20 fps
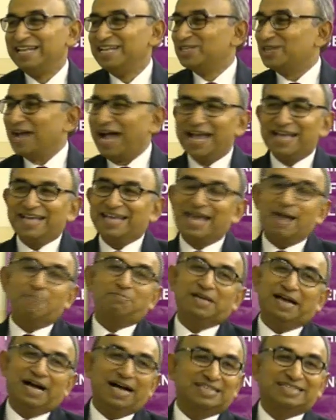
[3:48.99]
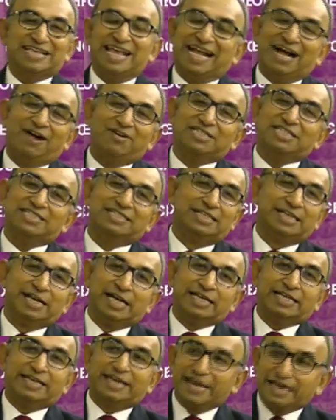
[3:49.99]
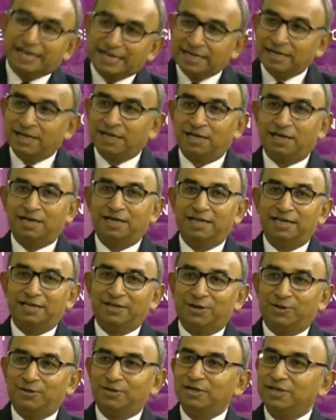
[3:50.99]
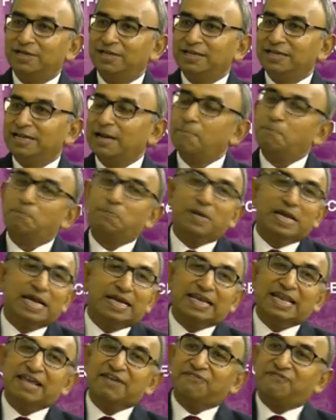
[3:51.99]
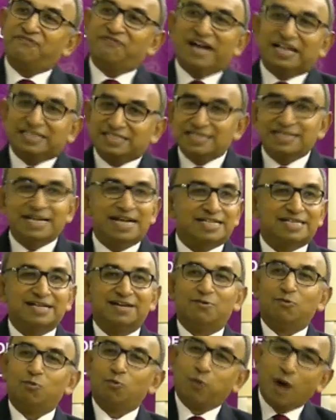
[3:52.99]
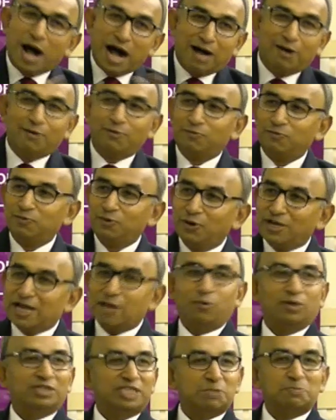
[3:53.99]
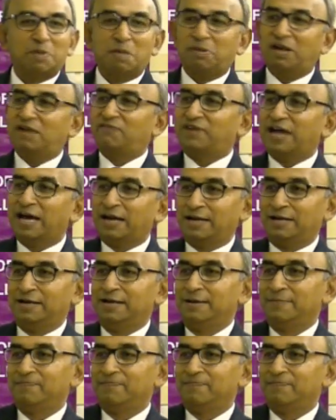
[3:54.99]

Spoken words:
So I kept asking. I was this little kid in completely fascinated. Wow, look at what these people have done.